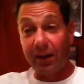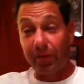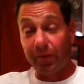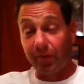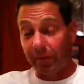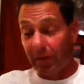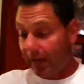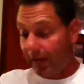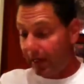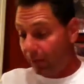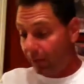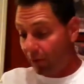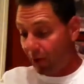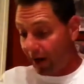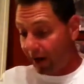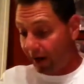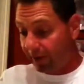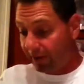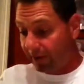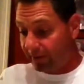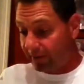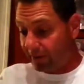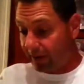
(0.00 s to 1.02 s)
Flame
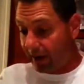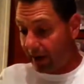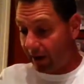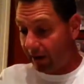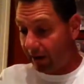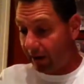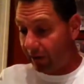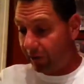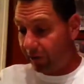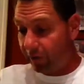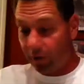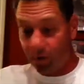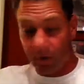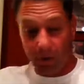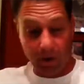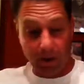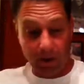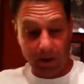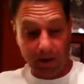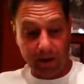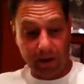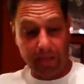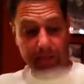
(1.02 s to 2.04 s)
Records out of New York.